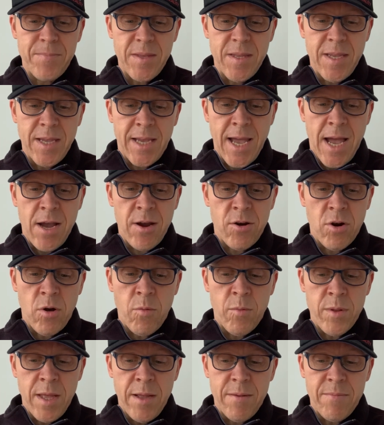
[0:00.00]
you can't go
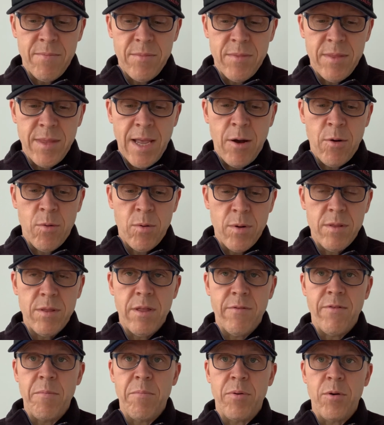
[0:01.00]
wrong with it now
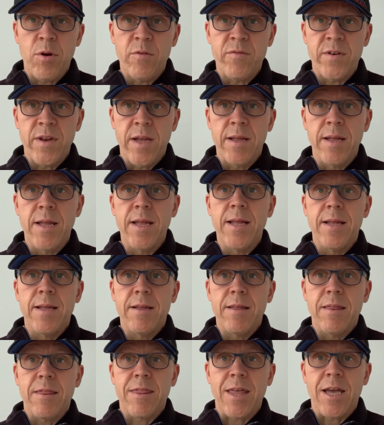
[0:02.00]
they've improved it.
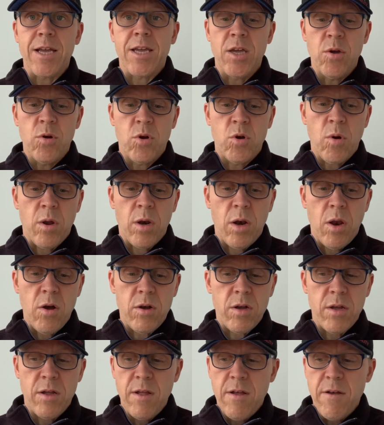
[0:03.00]
Thank you,
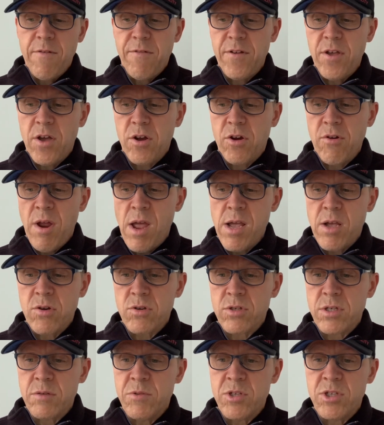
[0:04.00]
QuadLock, for your great
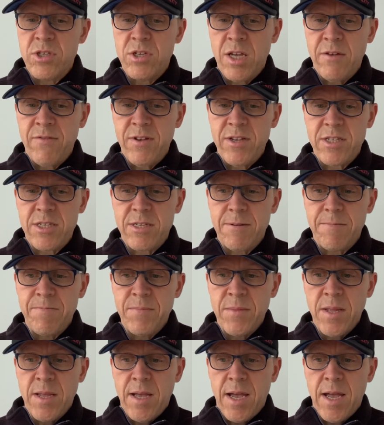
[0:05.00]
customer service.
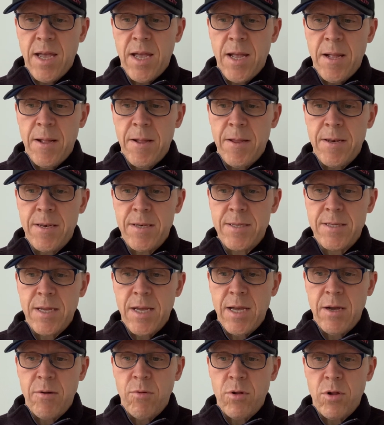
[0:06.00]
And
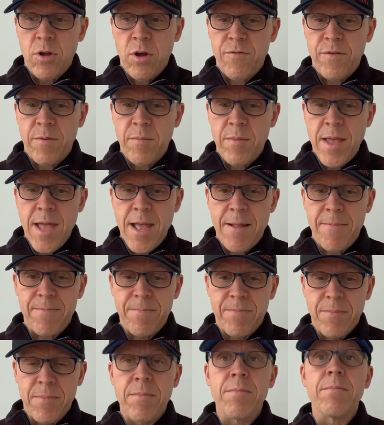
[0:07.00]
we'll go from there.
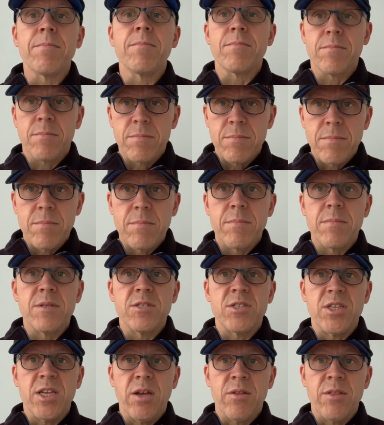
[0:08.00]

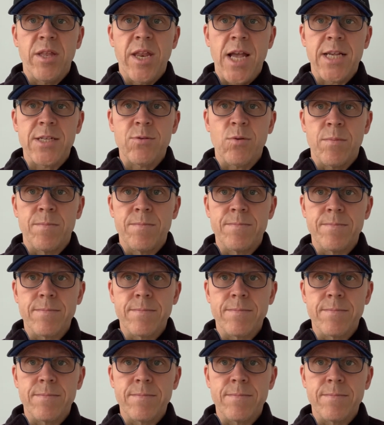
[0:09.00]
See you on the next one.